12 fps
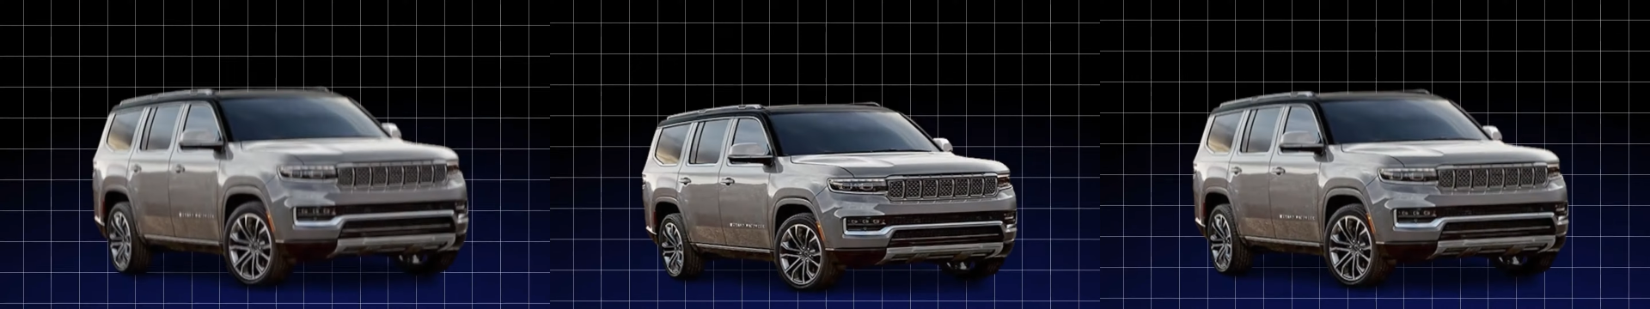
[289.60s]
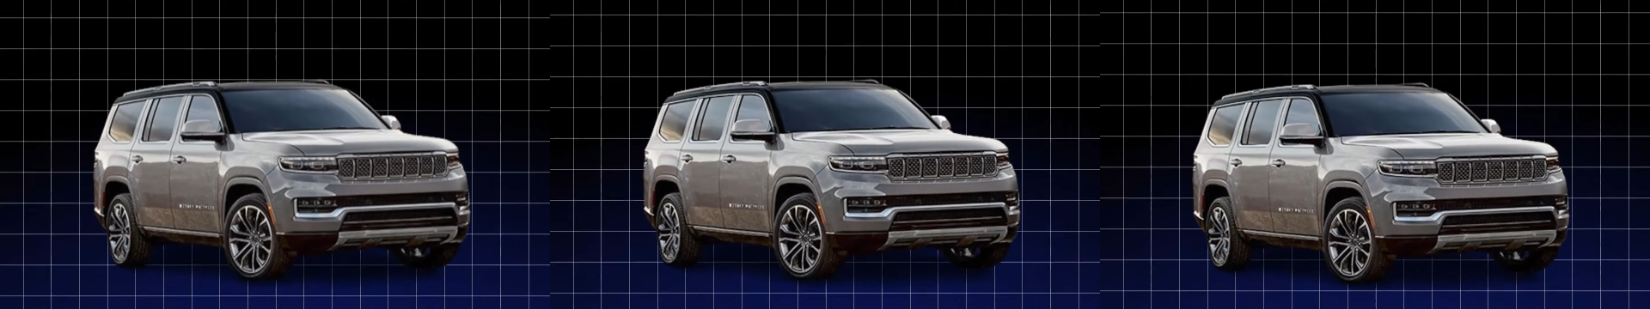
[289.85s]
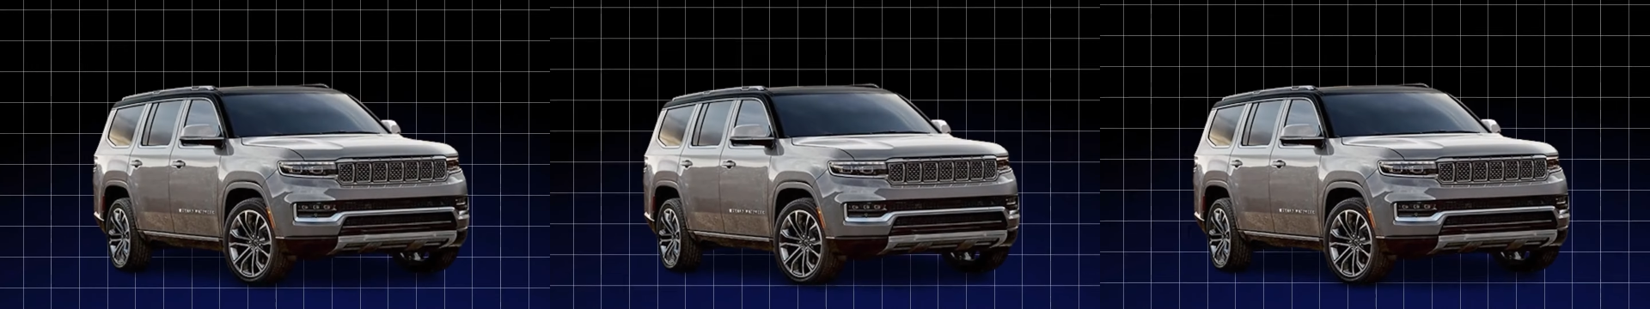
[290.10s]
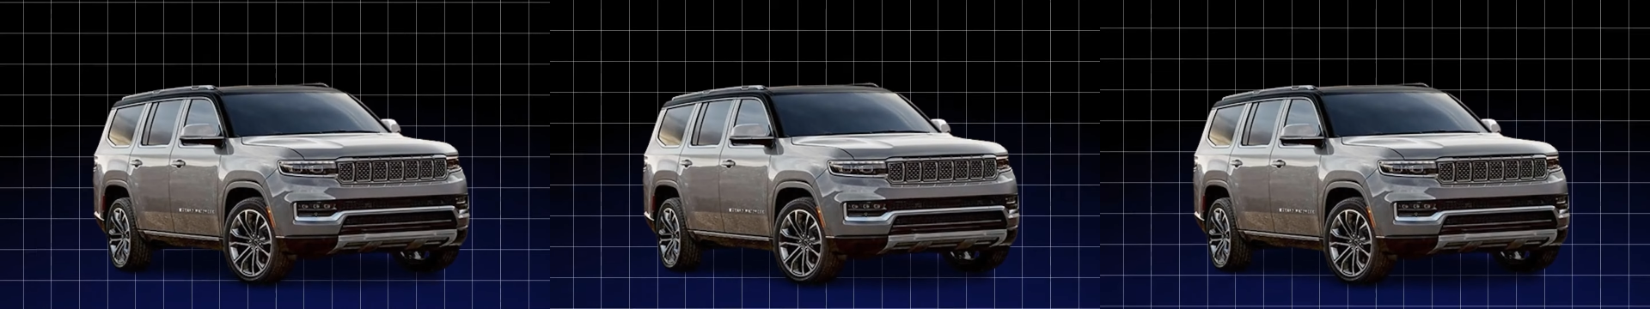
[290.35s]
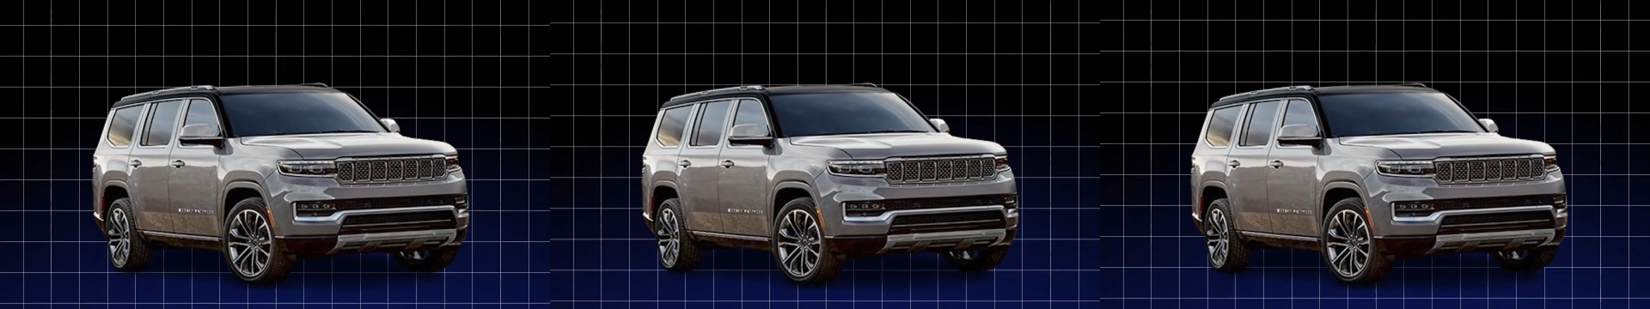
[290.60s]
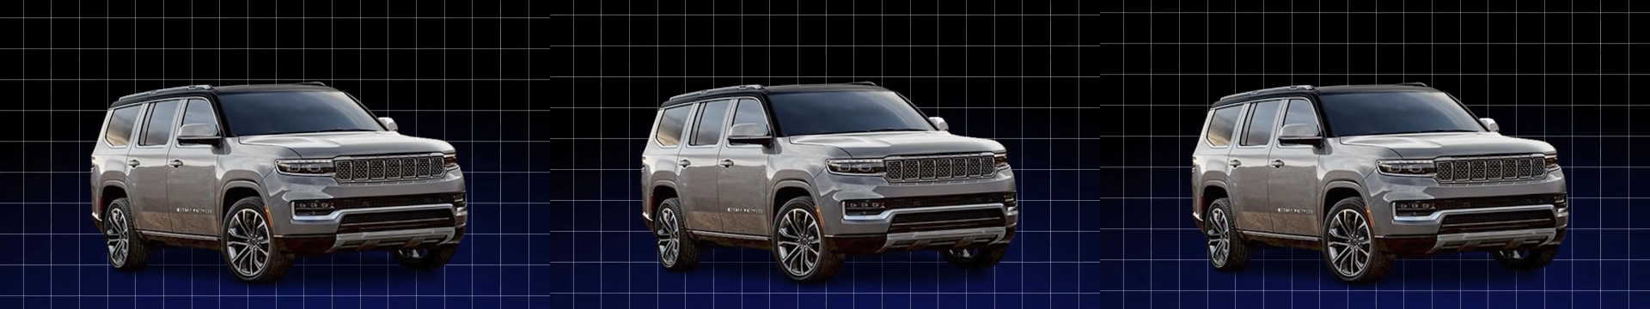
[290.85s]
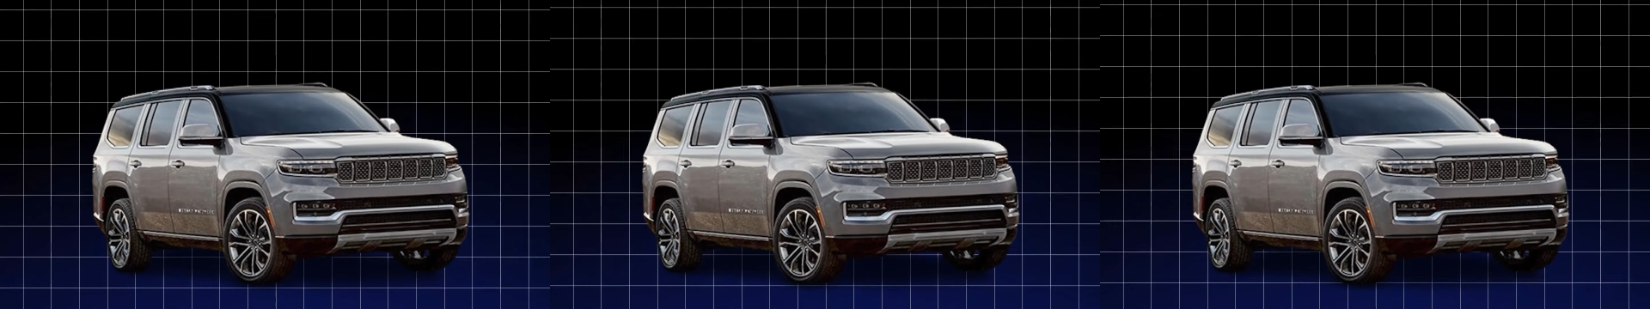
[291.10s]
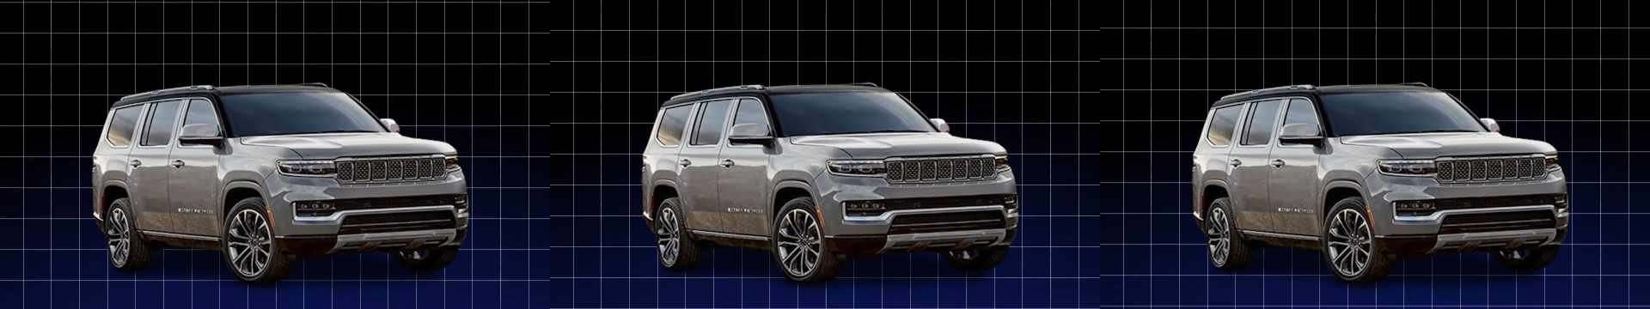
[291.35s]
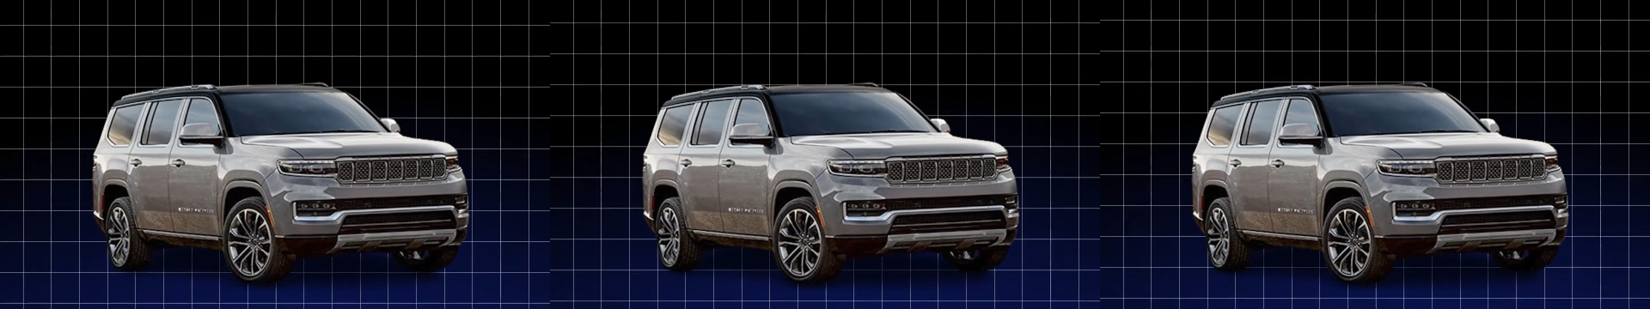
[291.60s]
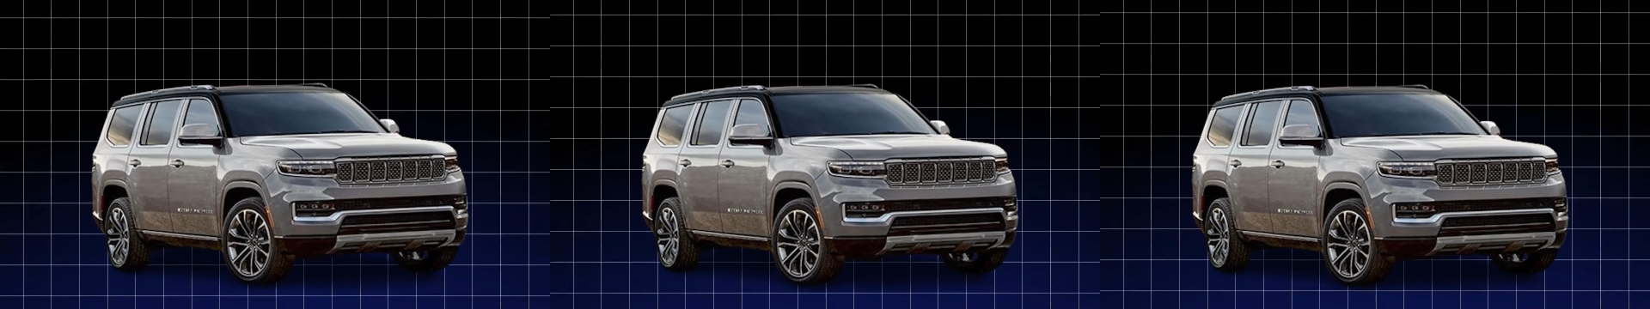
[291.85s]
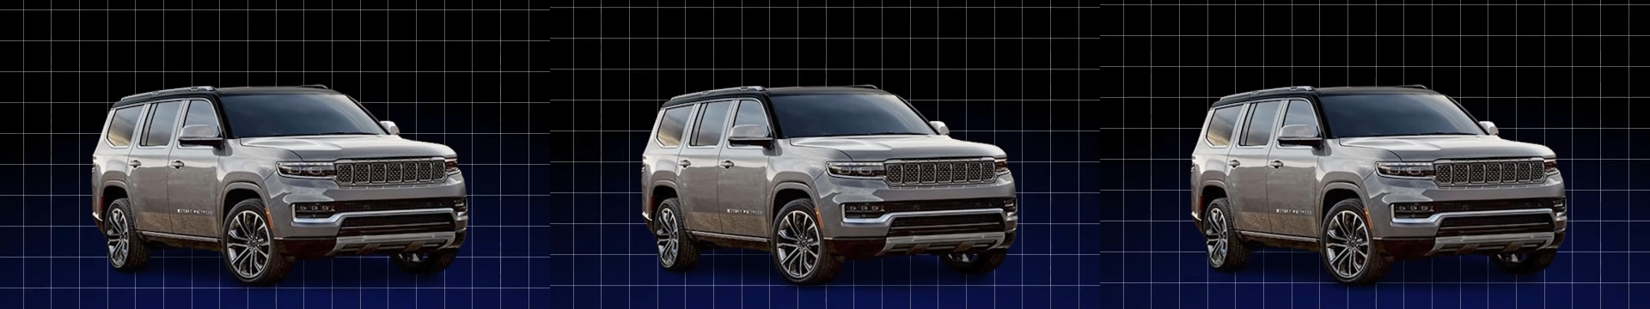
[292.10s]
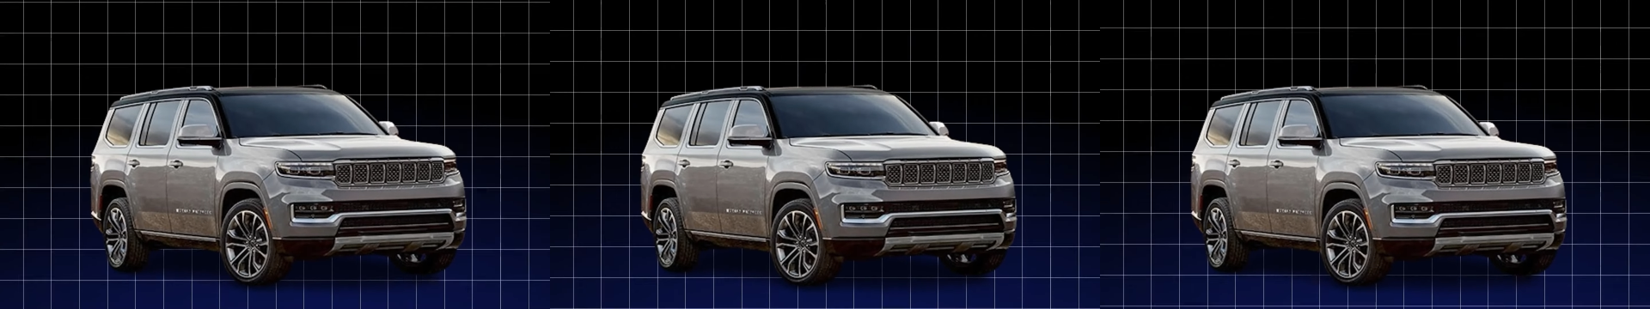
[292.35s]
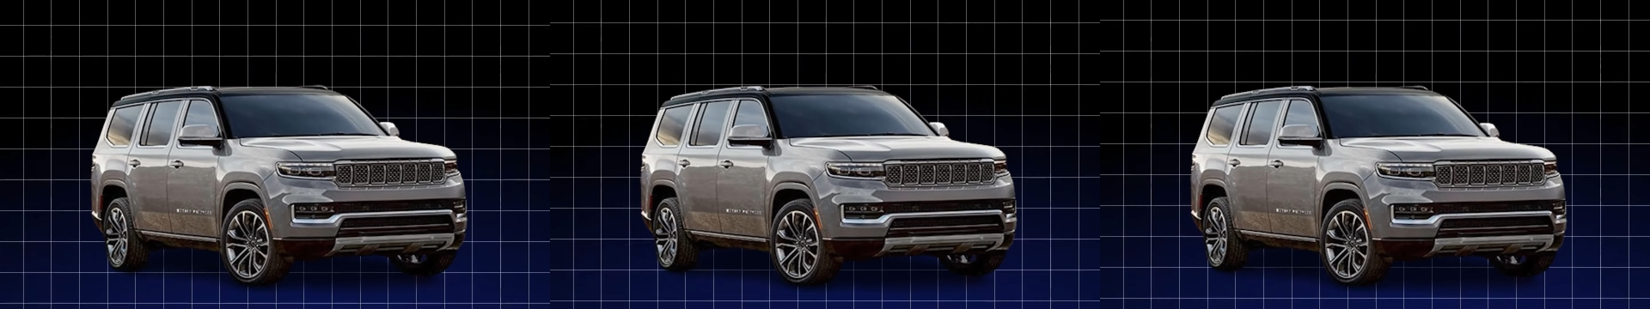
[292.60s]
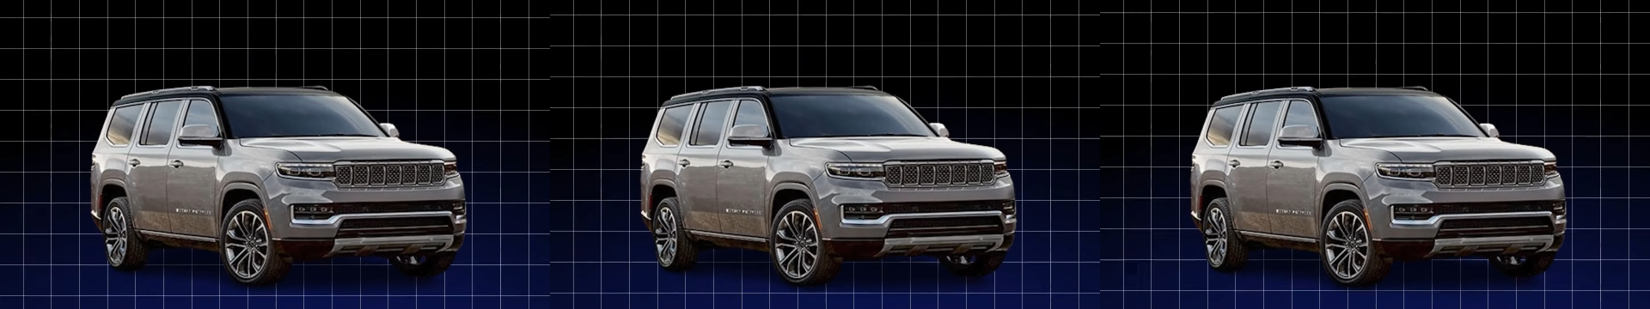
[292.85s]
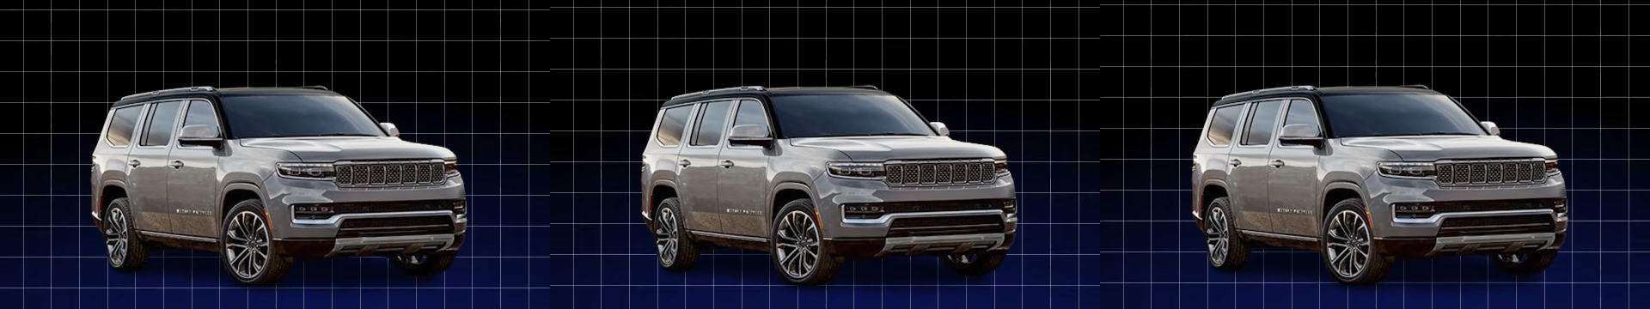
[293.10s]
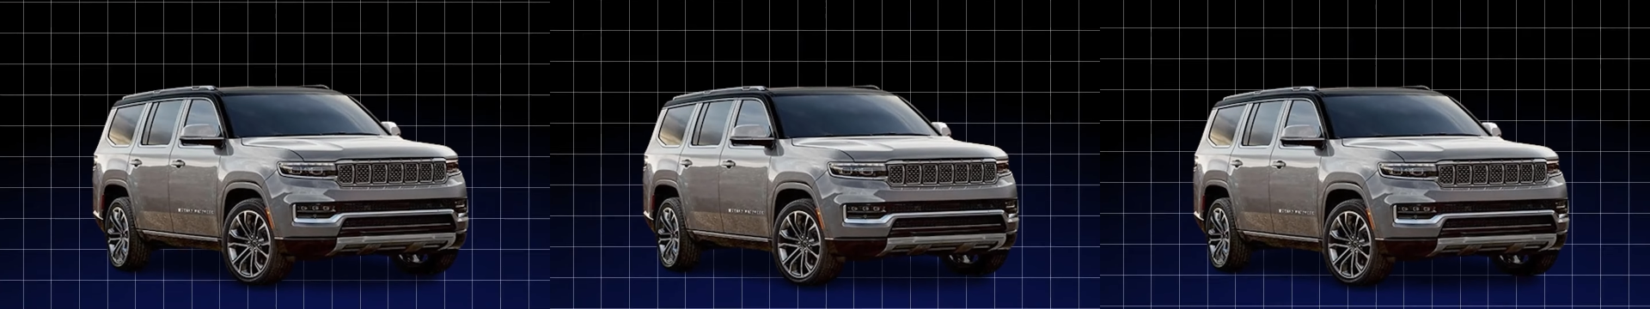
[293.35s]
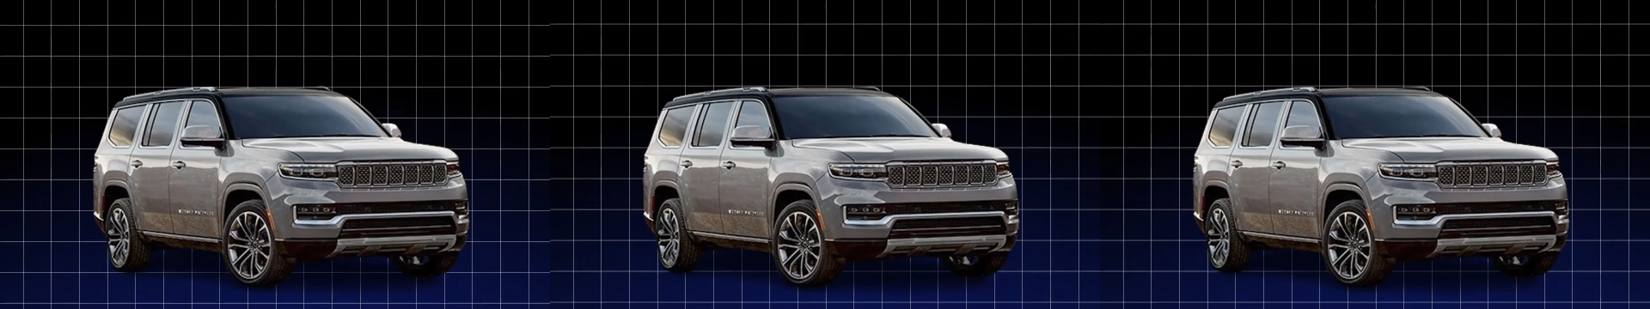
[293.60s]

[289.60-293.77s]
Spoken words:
Nobody's mouth can be seen.